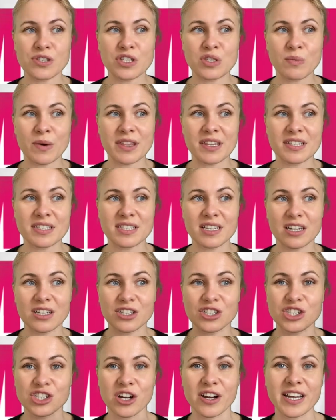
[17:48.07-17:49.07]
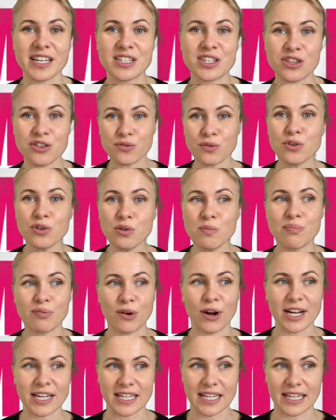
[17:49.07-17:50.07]
where the sun shines through
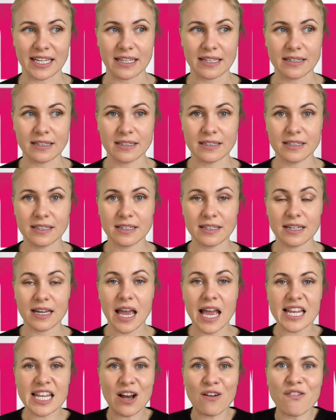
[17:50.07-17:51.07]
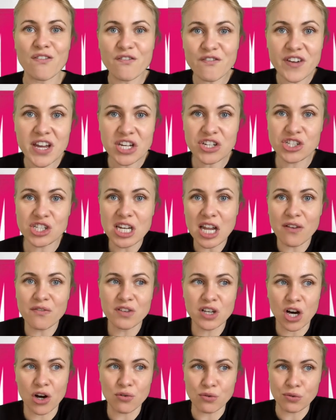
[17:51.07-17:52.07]
brightly. Now fish love
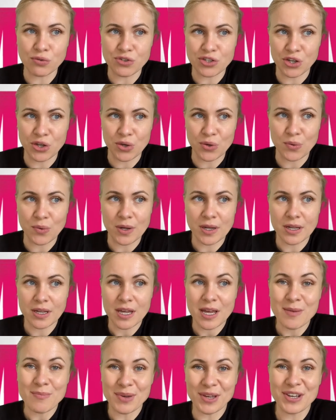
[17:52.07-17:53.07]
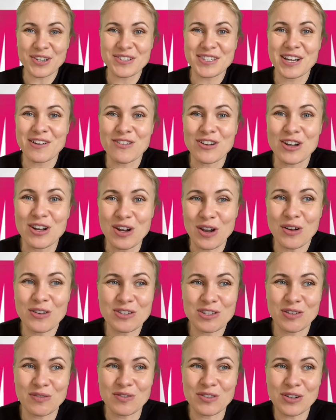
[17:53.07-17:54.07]
coral too, because there are lots
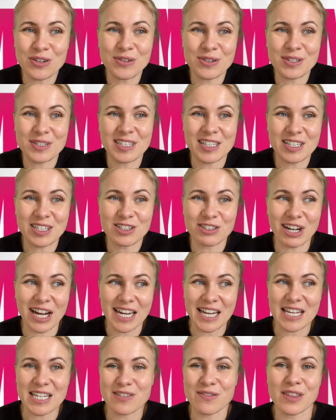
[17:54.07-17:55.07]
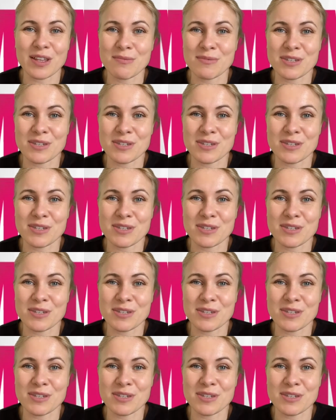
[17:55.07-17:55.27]
of nooks and crannies for them to